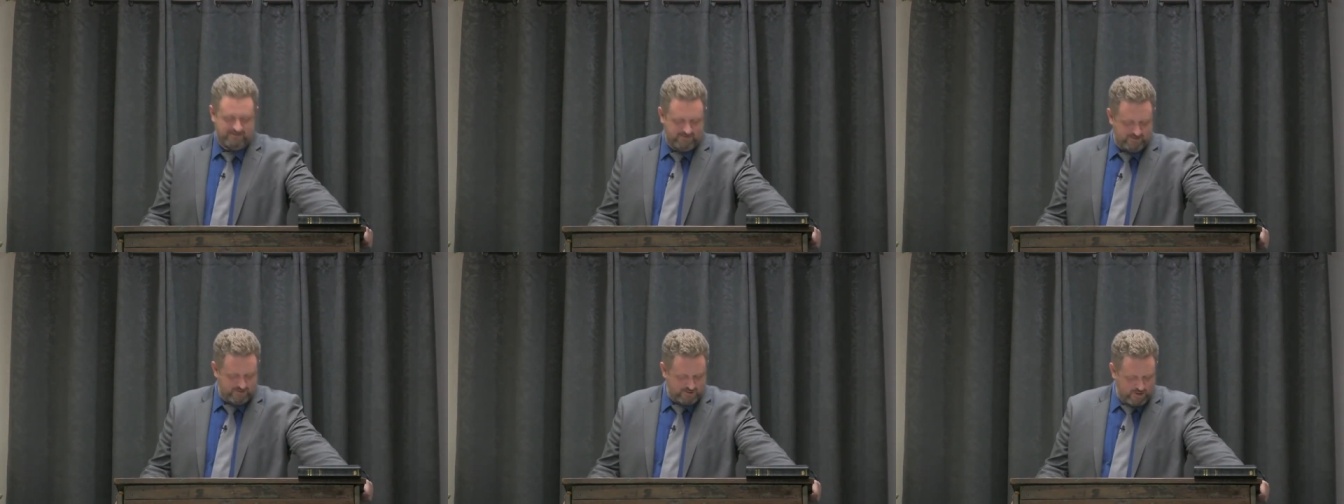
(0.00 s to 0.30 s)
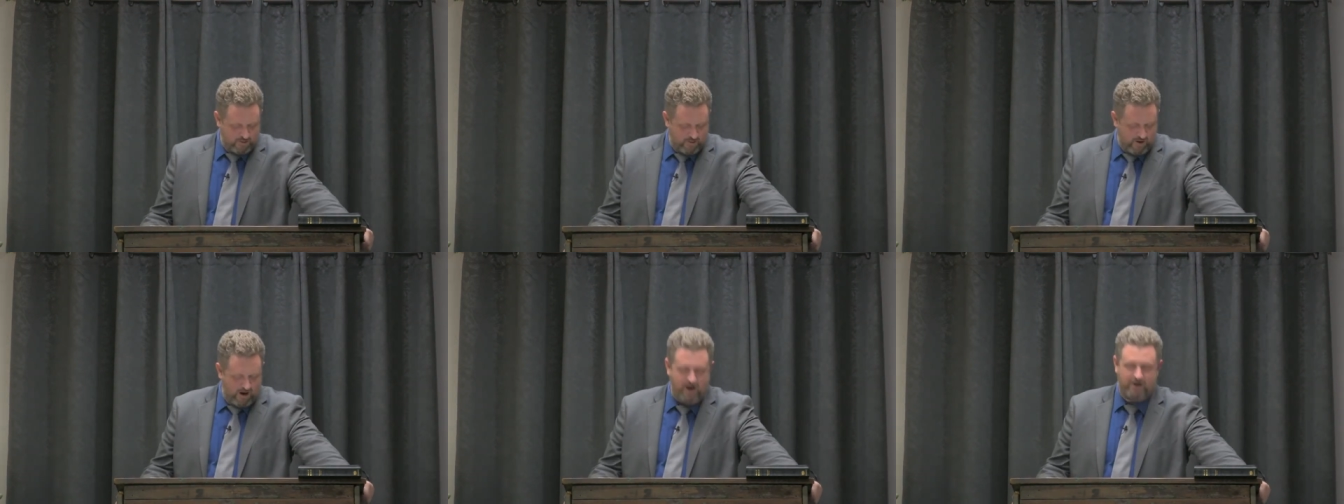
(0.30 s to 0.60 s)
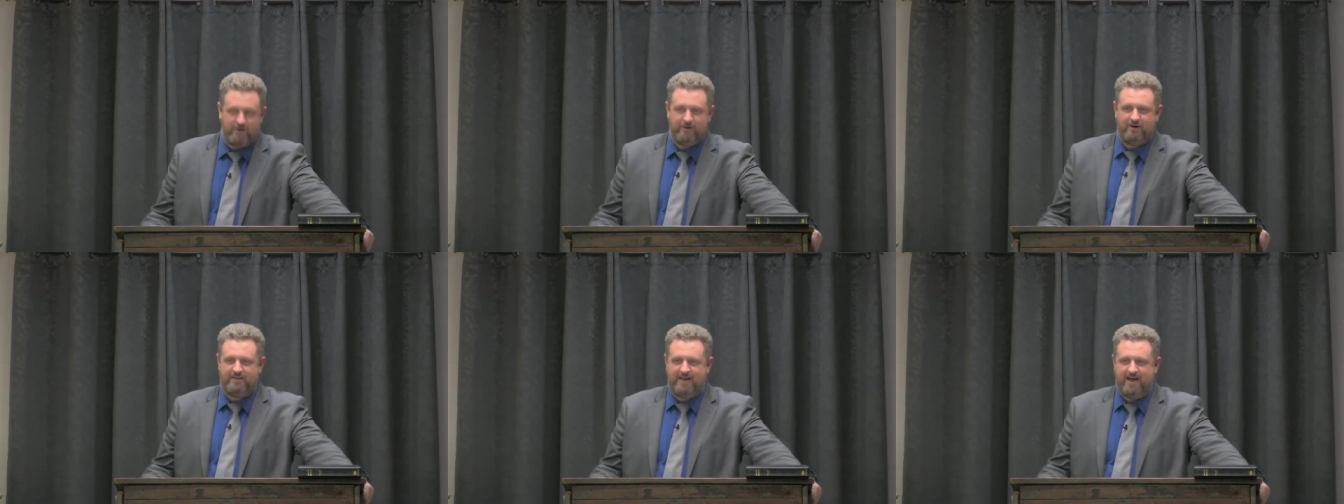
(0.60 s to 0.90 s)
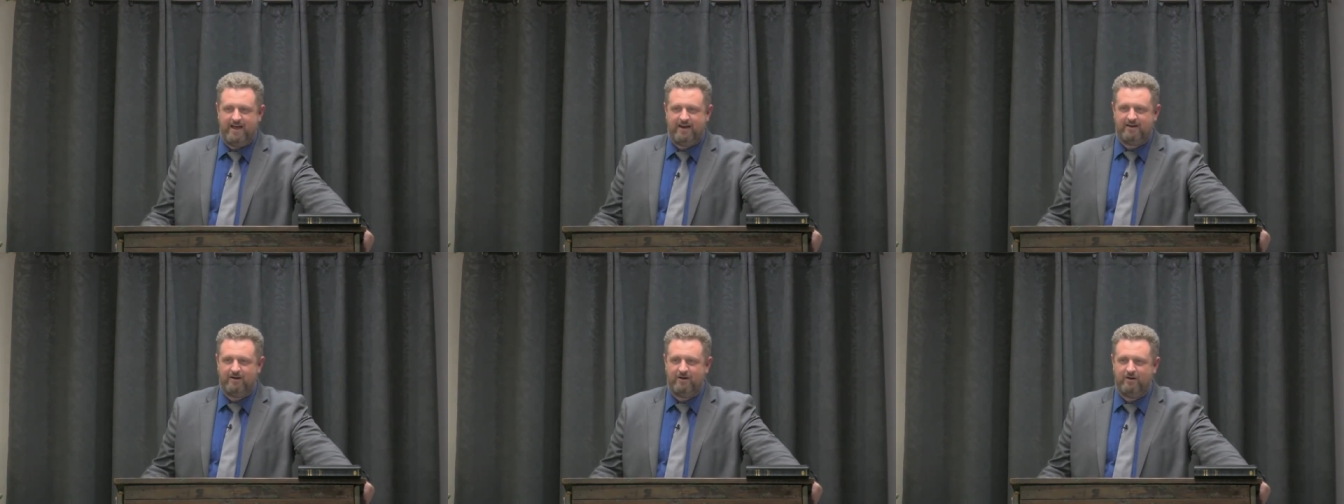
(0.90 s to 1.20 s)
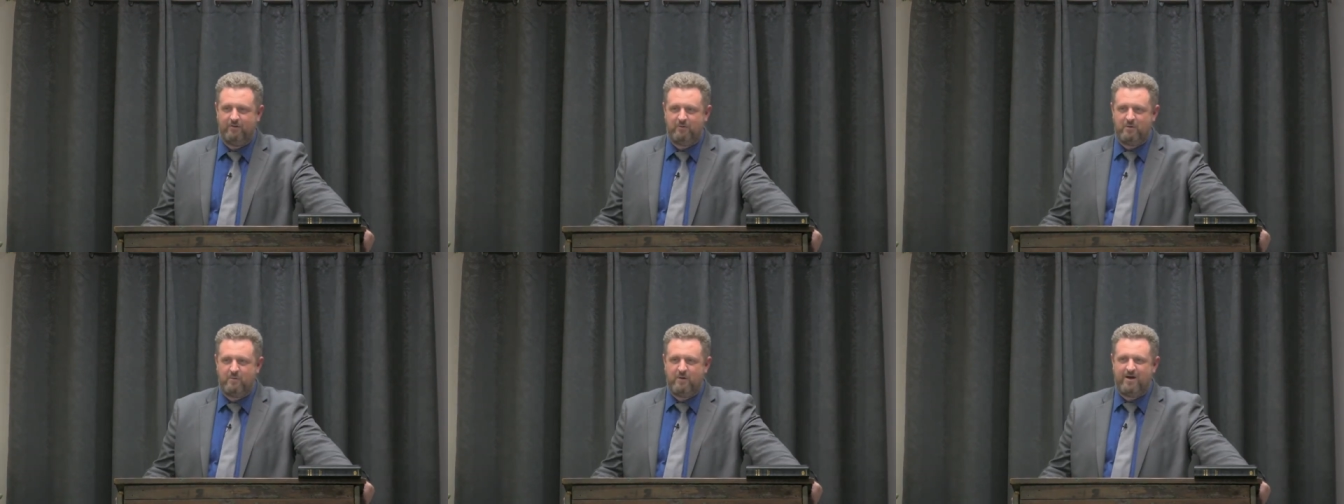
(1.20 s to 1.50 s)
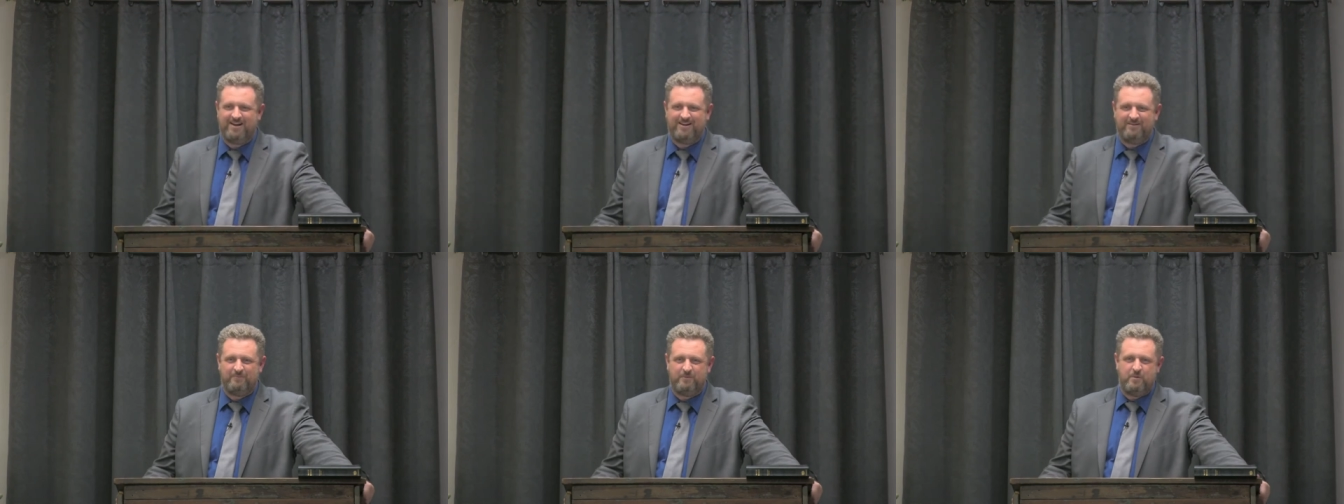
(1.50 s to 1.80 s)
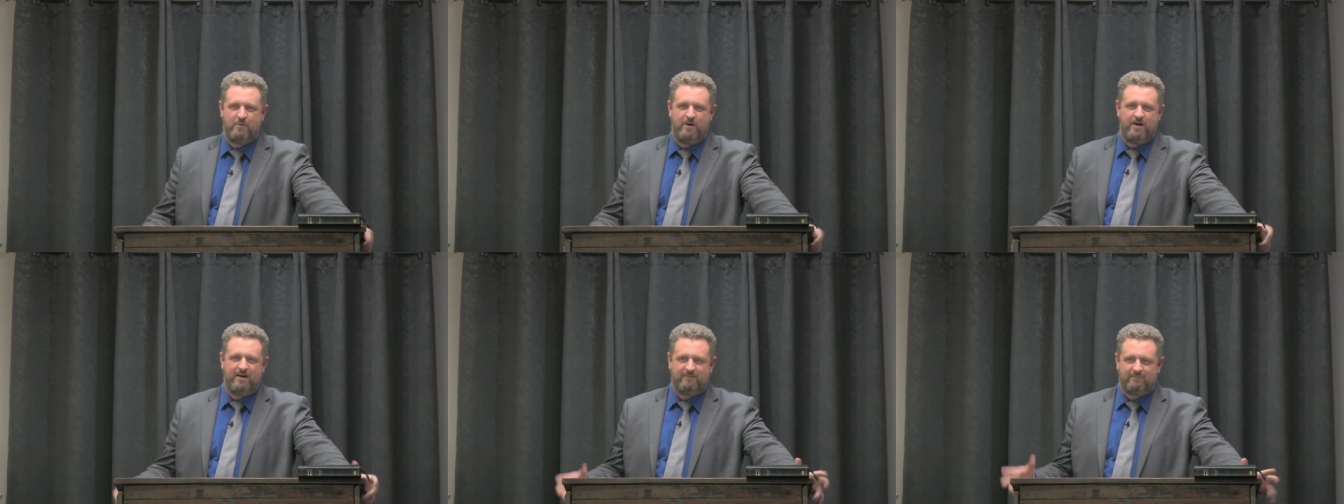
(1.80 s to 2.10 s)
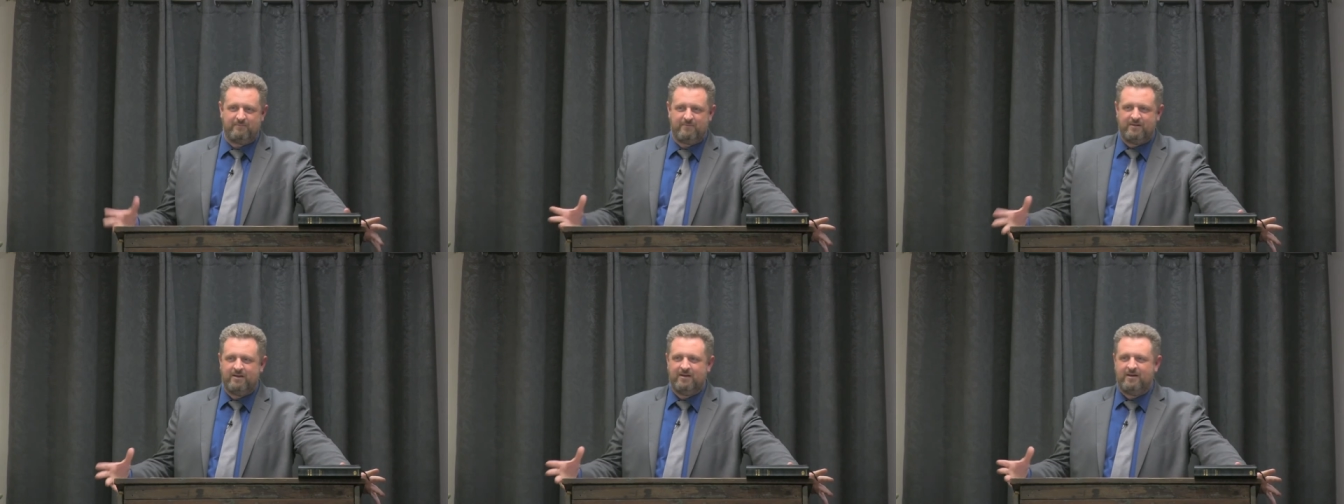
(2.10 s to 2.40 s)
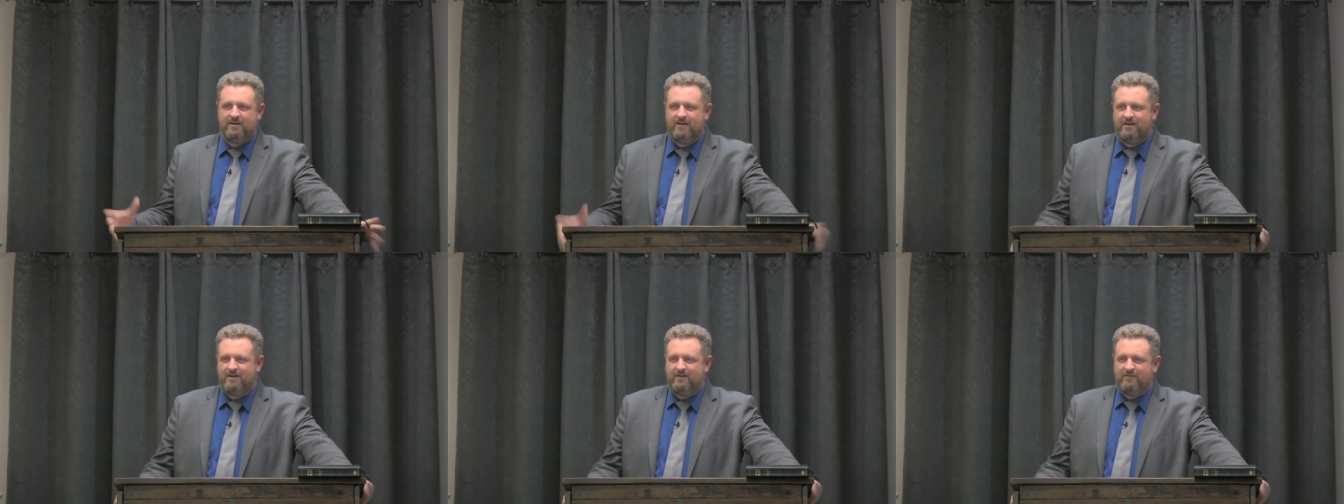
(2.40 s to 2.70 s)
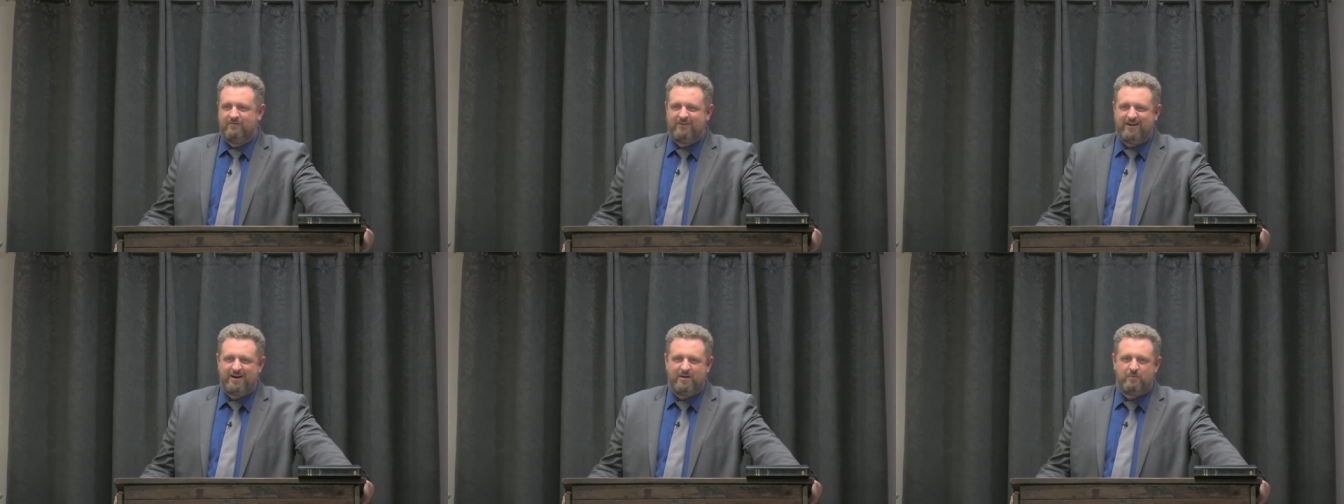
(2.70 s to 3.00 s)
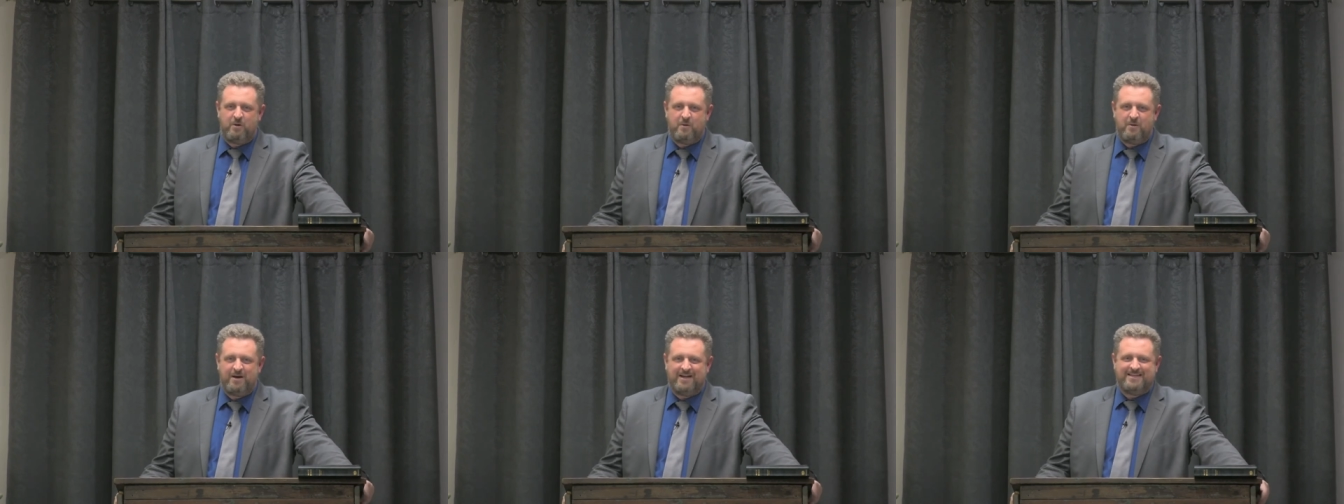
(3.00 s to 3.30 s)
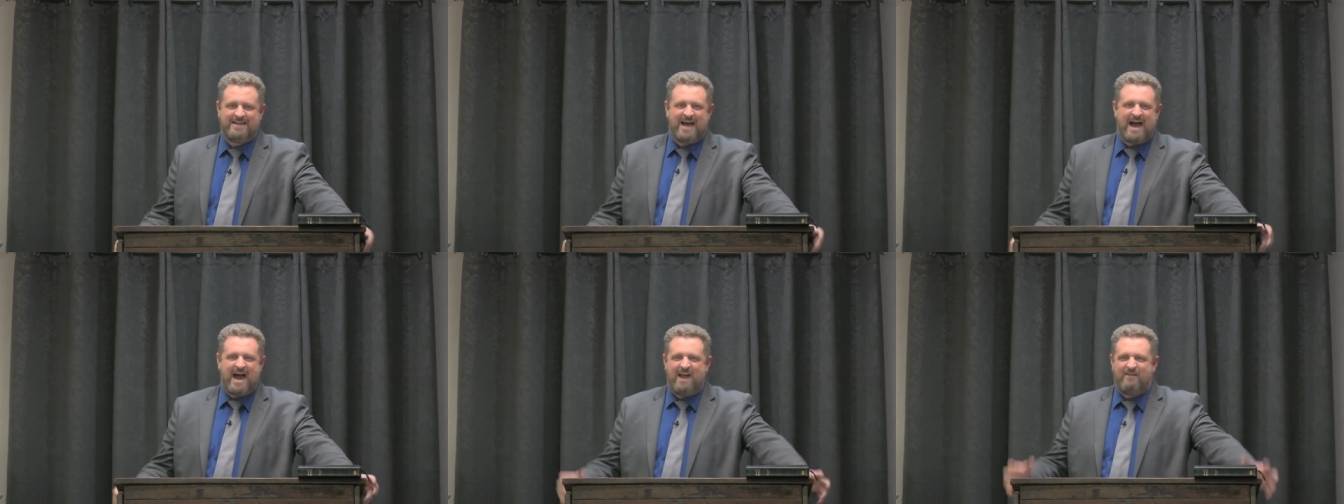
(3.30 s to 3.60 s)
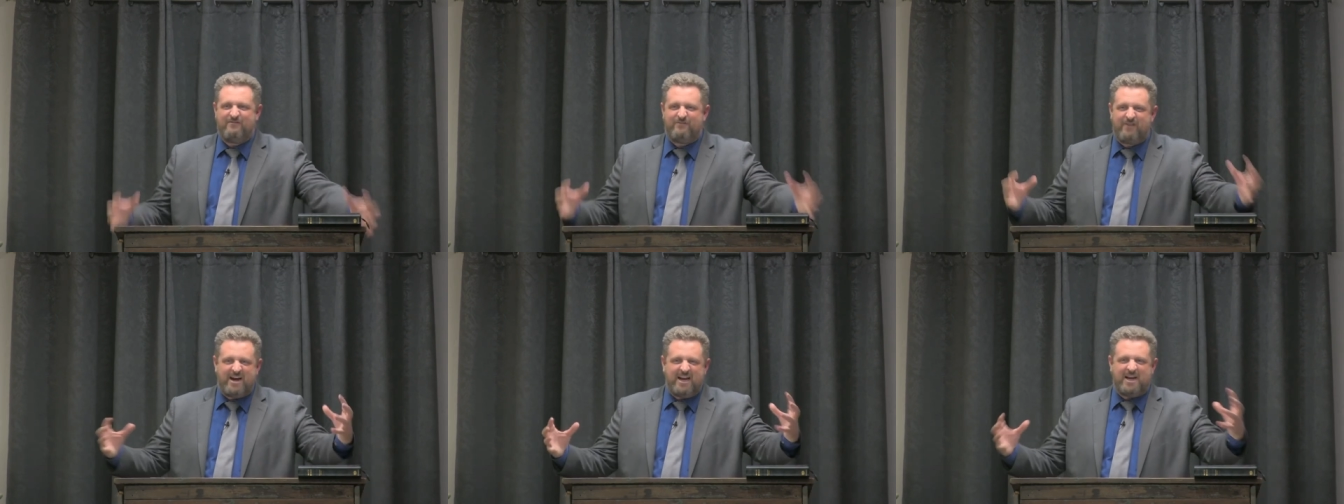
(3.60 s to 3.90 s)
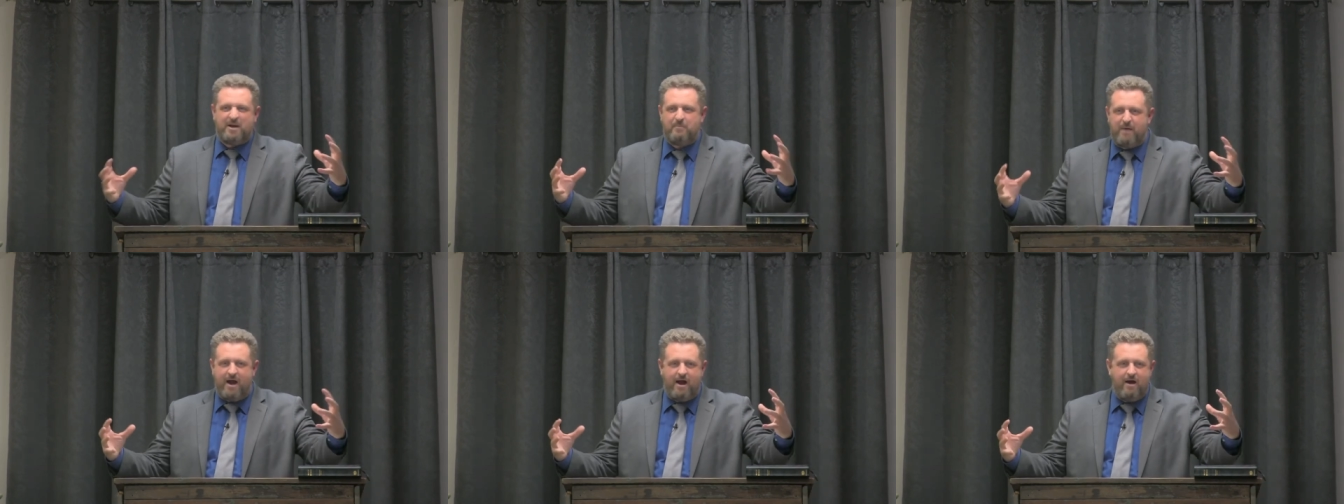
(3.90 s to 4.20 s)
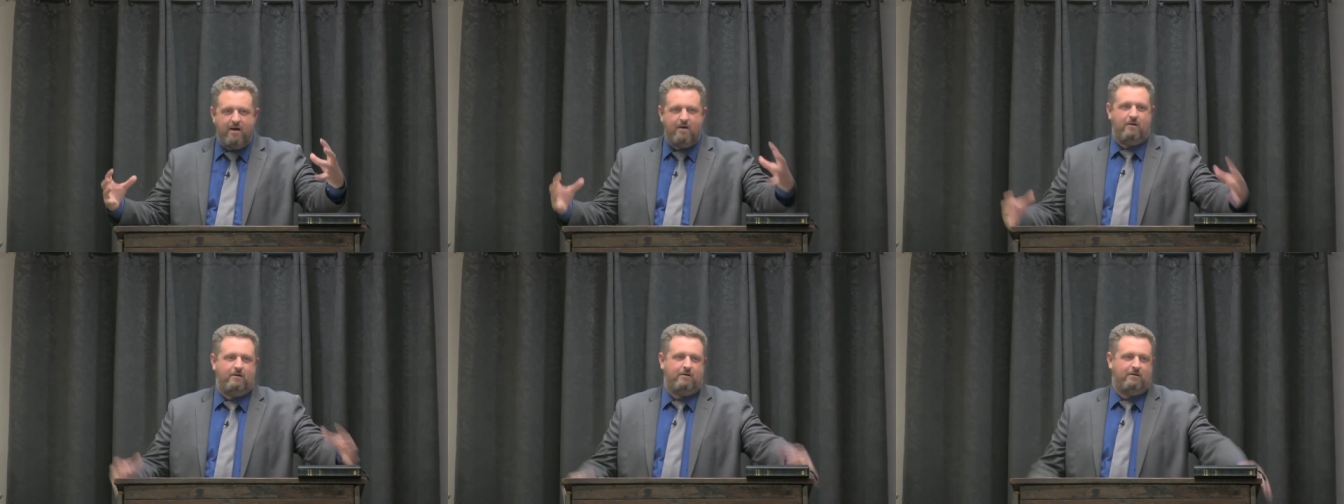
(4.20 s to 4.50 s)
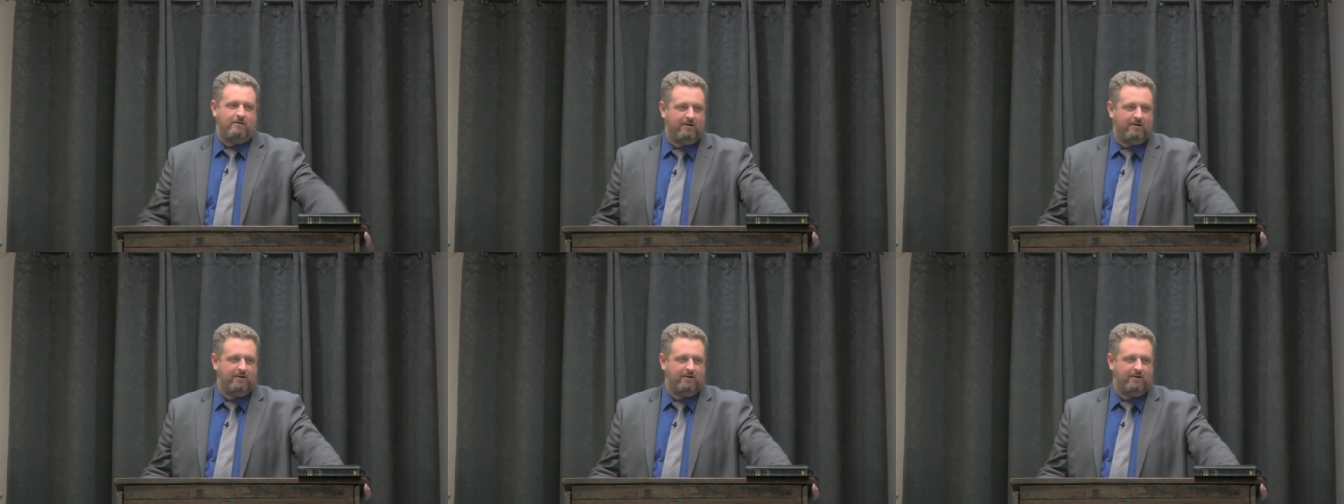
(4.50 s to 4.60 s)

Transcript: There's no honor in that. You know, we want to we want to fight. We want to die fighting a bear.